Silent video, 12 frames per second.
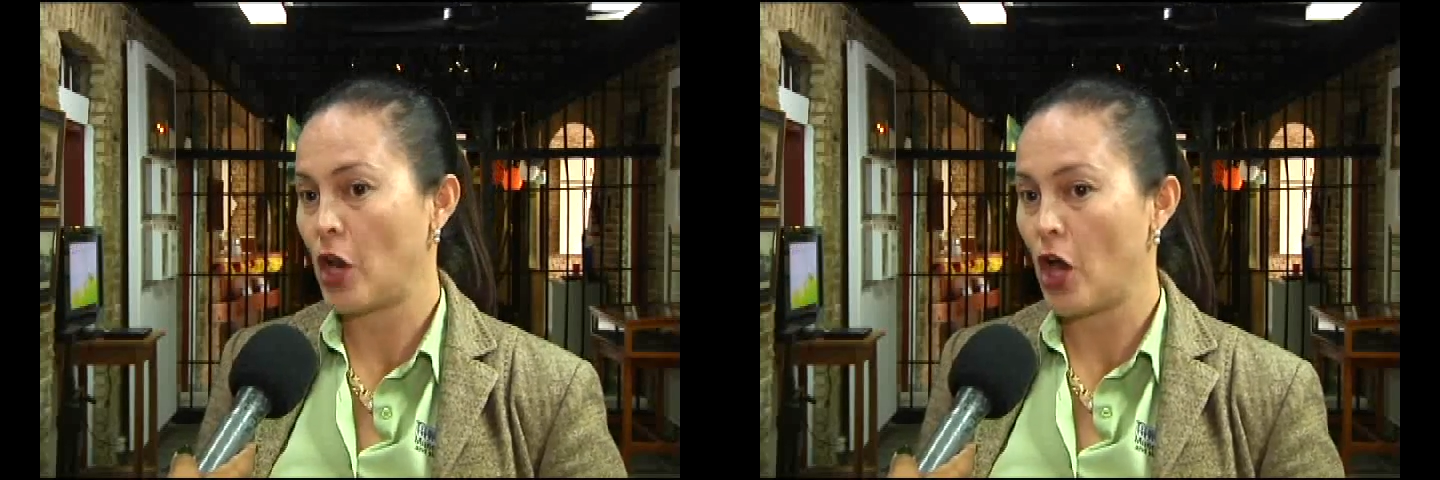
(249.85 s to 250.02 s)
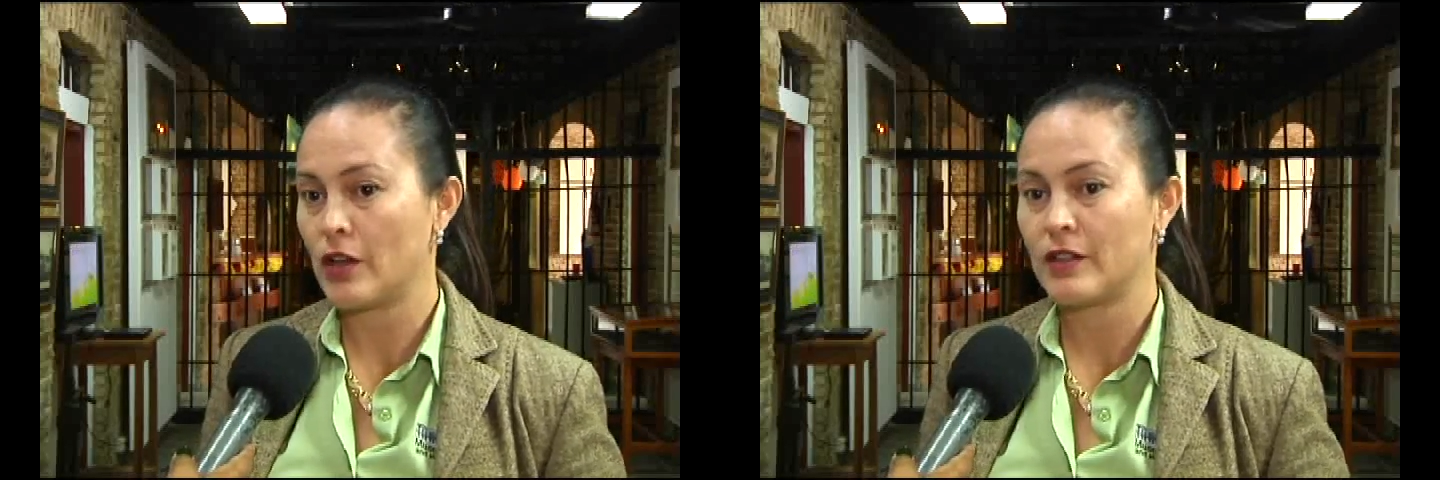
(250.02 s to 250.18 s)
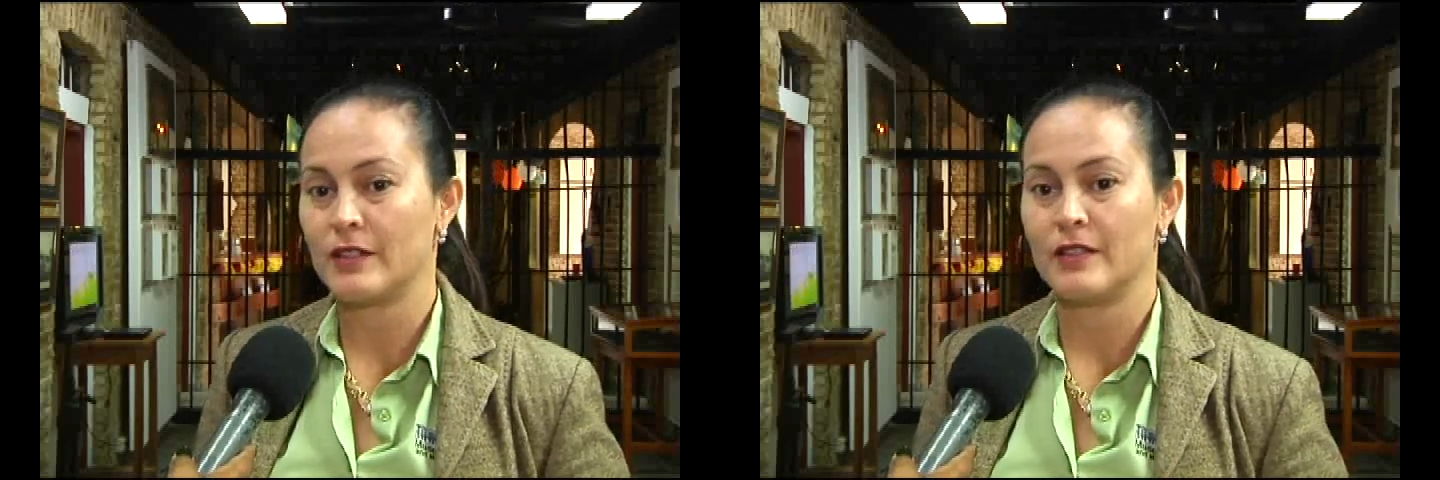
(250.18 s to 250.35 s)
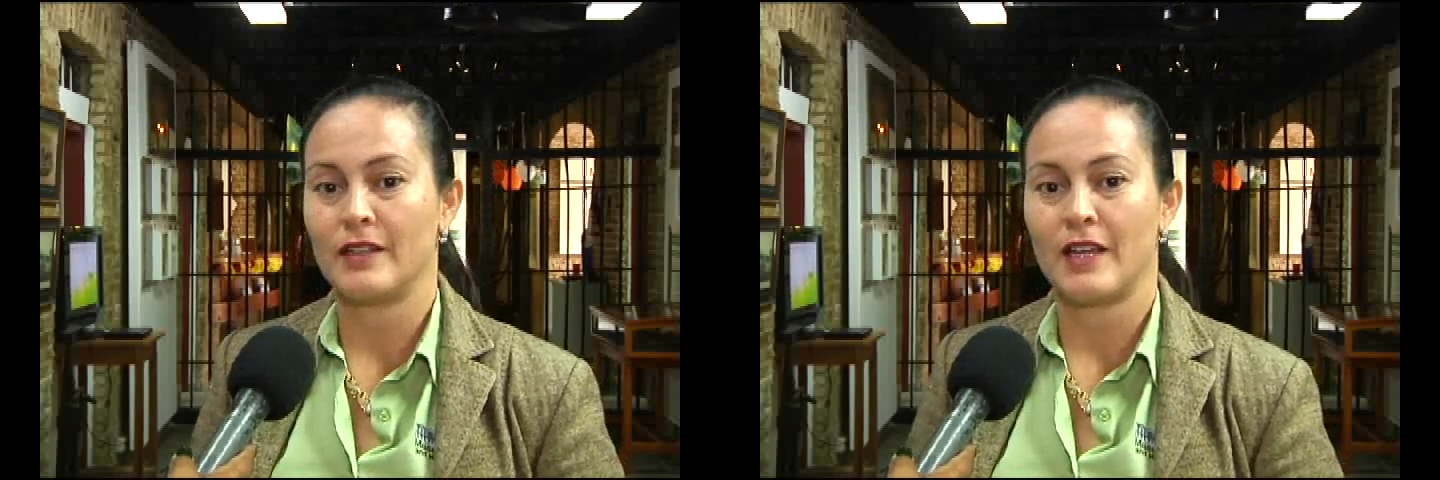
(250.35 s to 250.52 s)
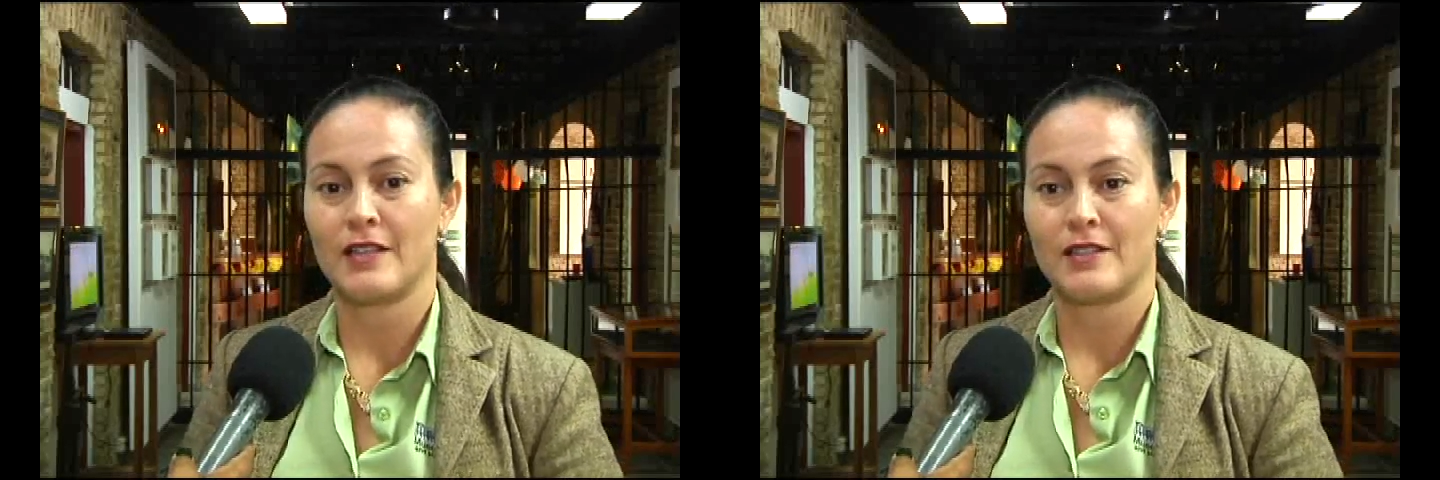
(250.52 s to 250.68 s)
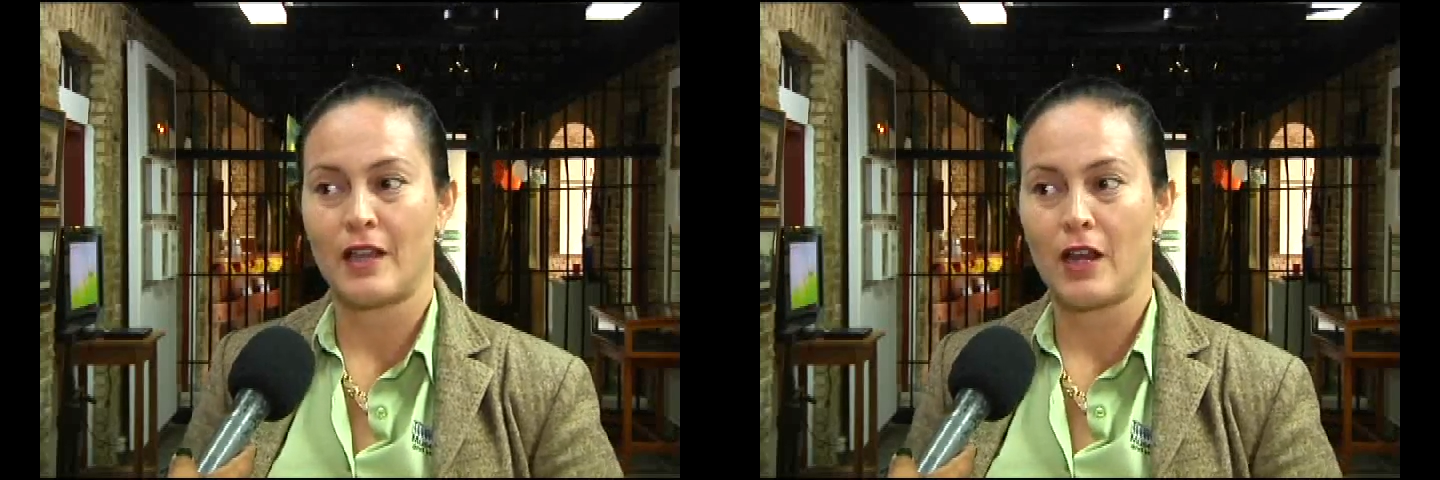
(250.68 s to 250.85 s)
locked and
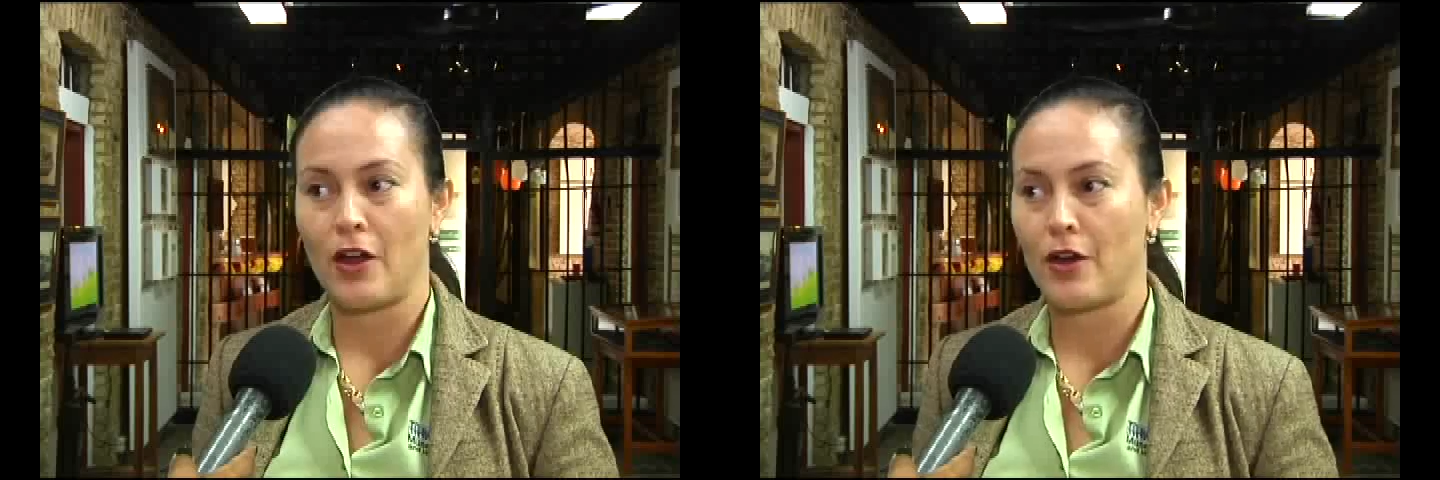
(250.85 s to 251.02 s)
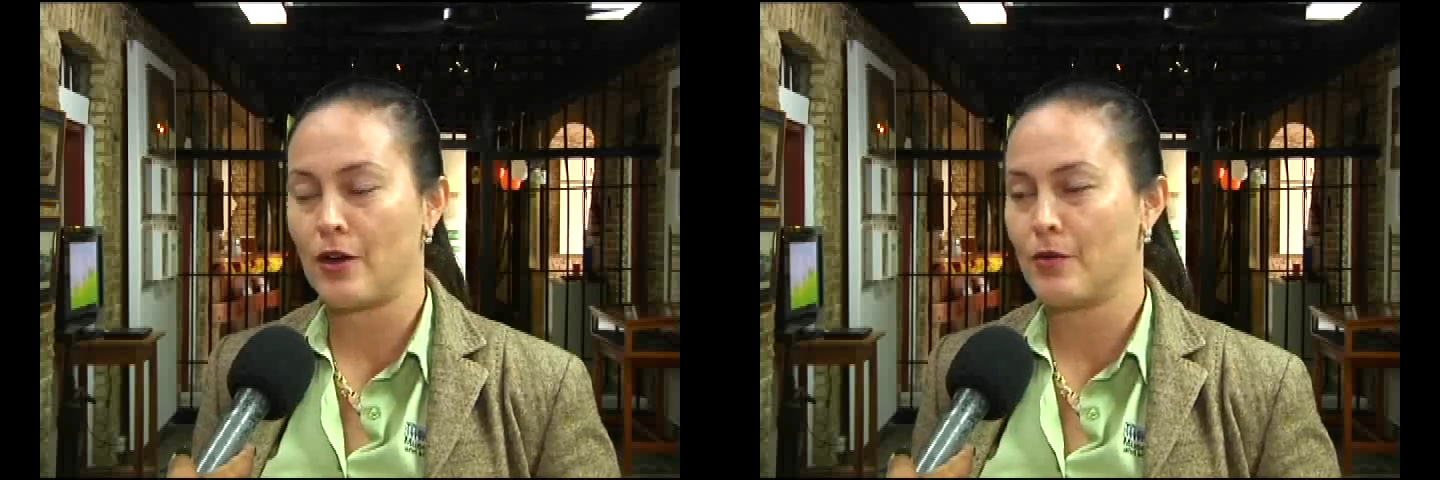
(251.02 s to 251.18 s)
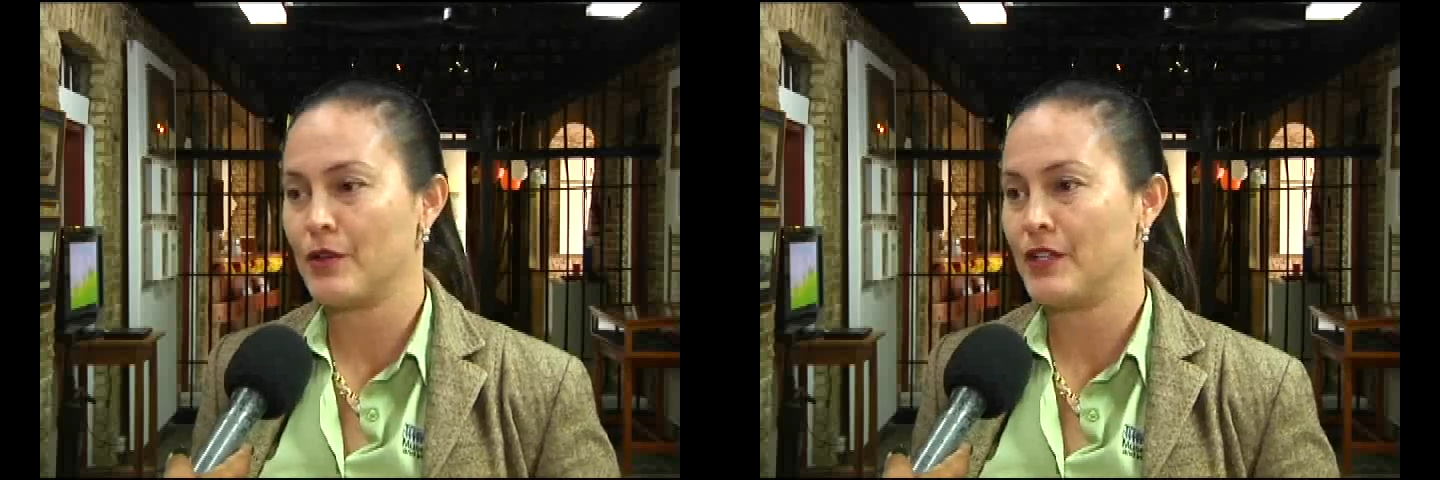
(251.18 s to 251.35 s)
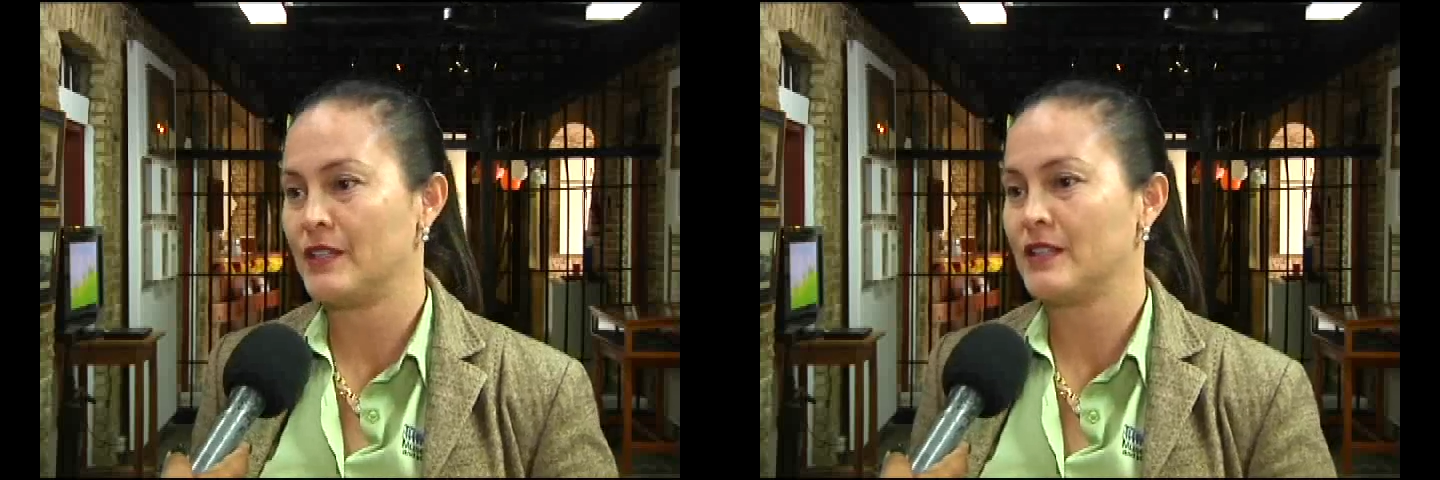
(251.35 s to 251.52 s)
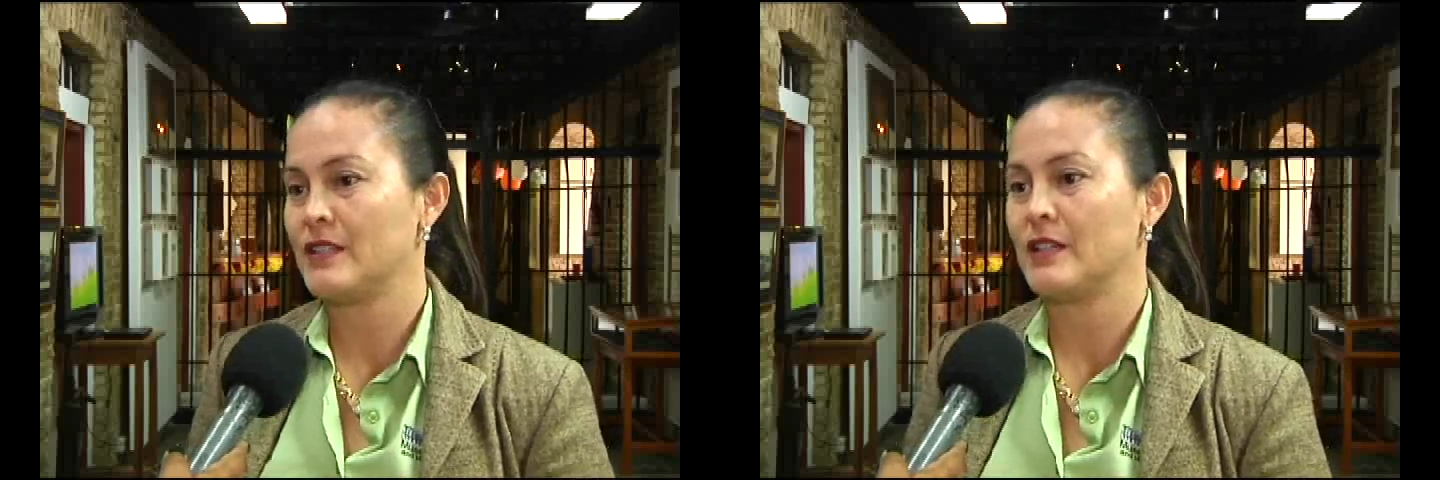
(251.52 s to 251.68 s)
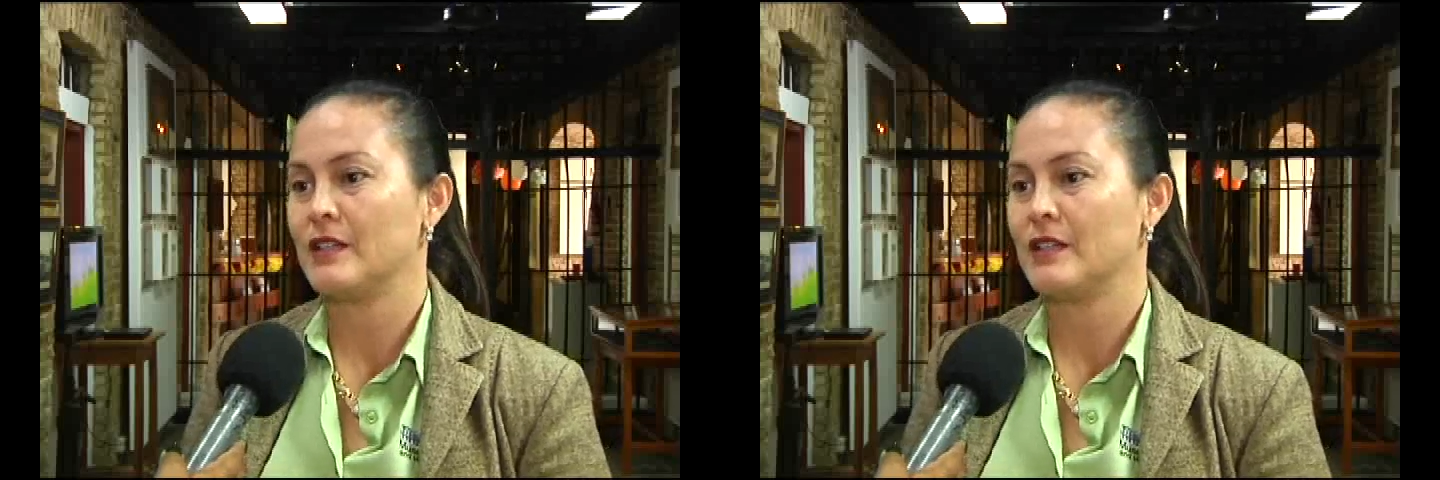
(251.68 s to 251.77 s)
has alarm on it,